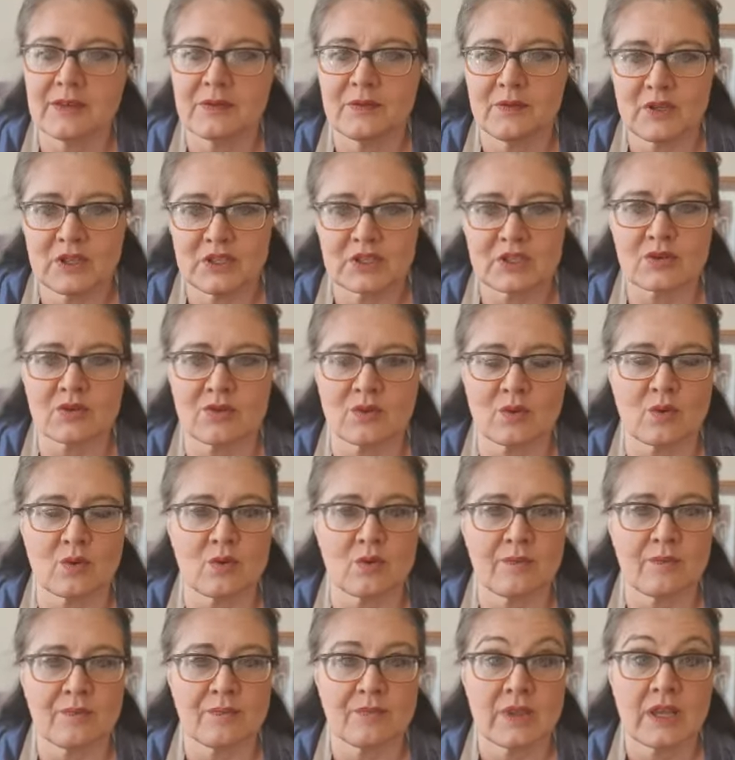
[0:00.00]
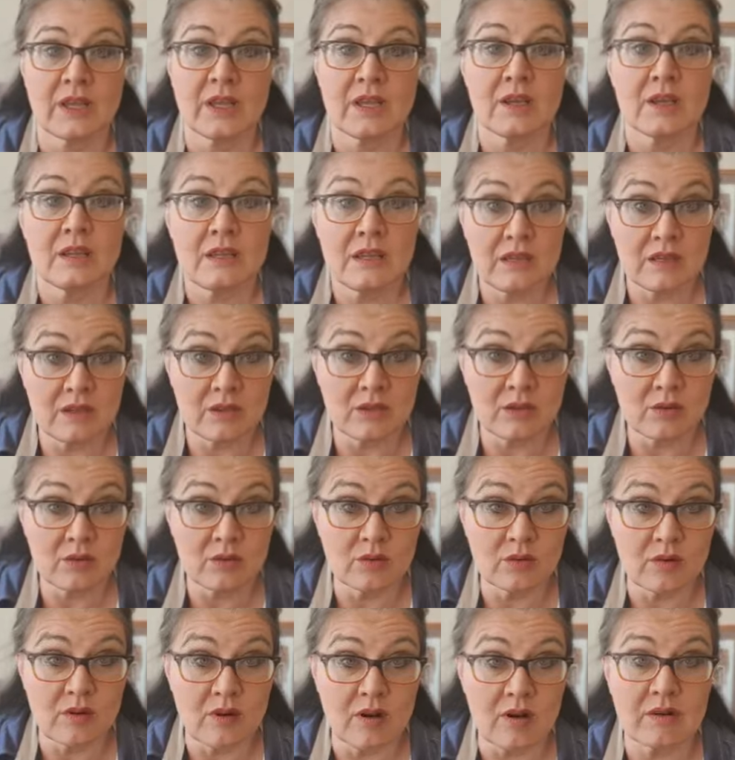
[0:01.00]
First of all,
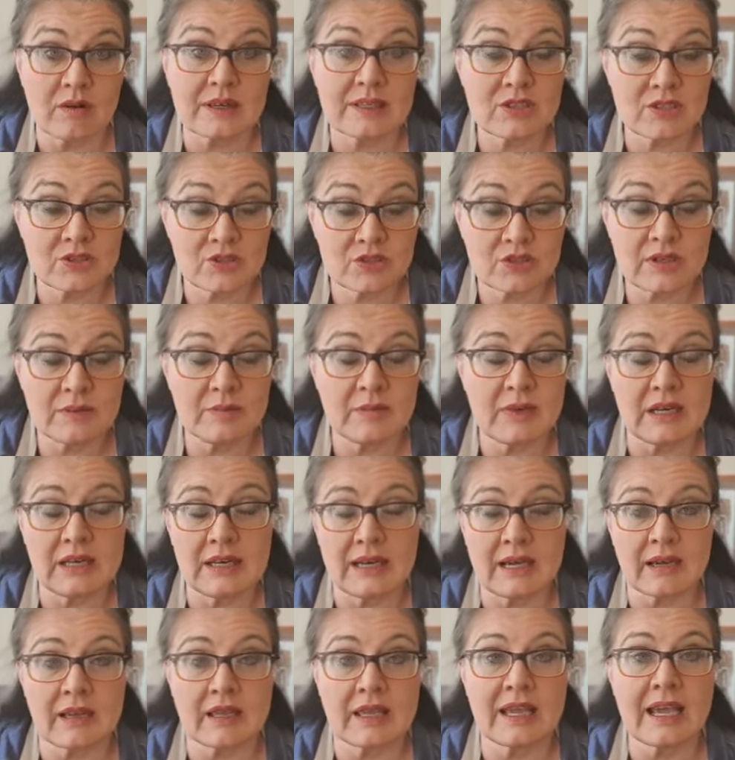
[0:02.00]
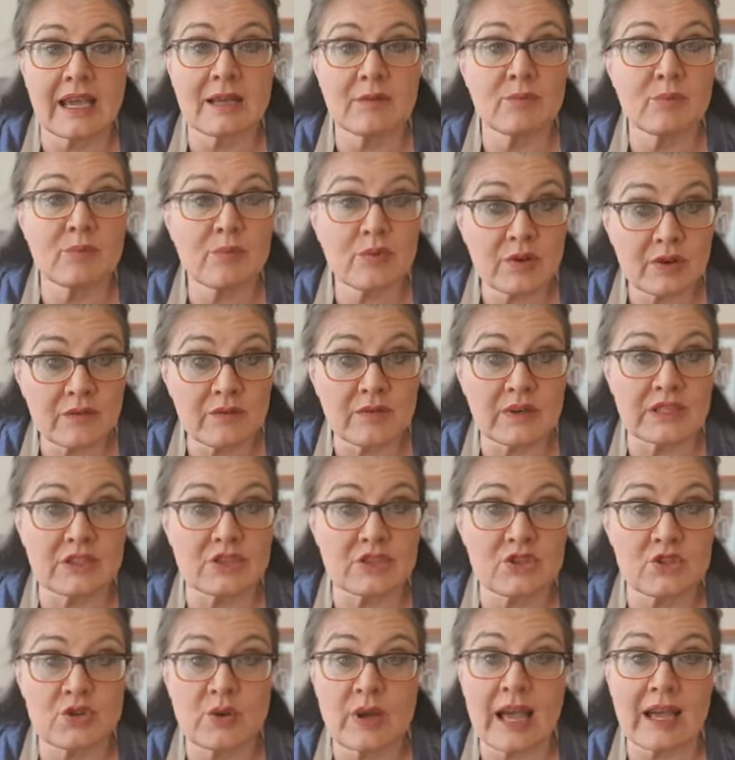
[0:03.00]
you are extremely lucky and
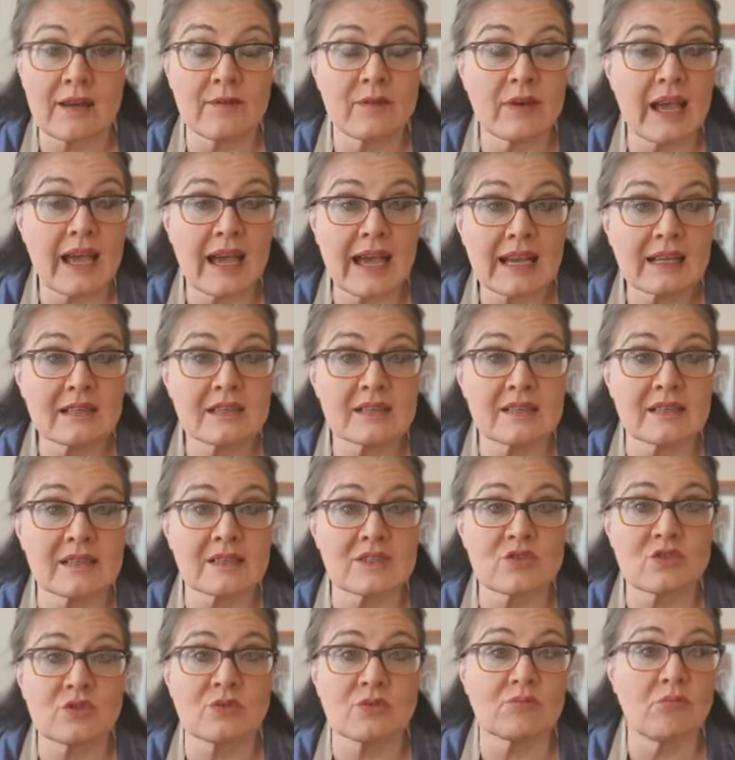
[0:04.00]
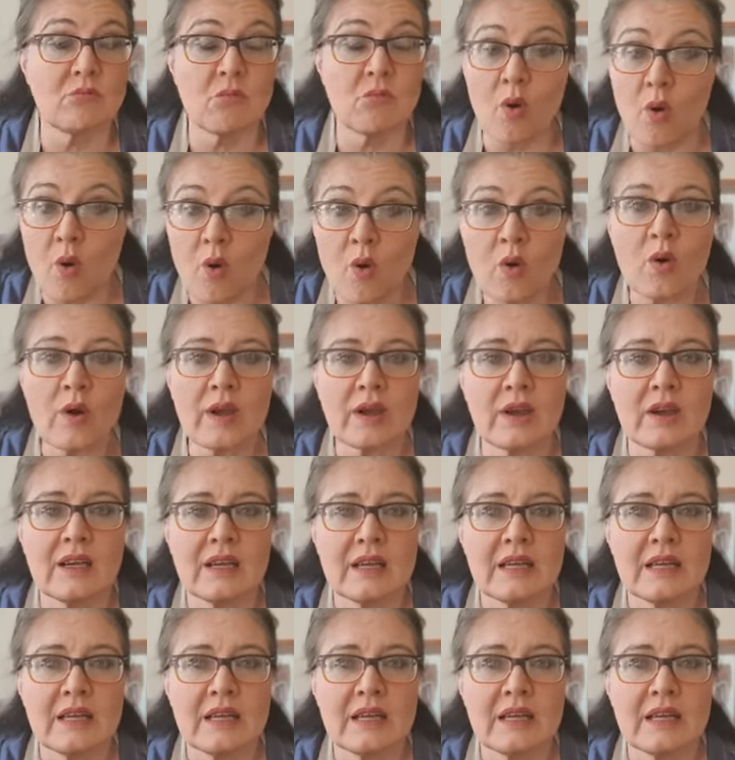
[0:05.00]
privileged to have access to more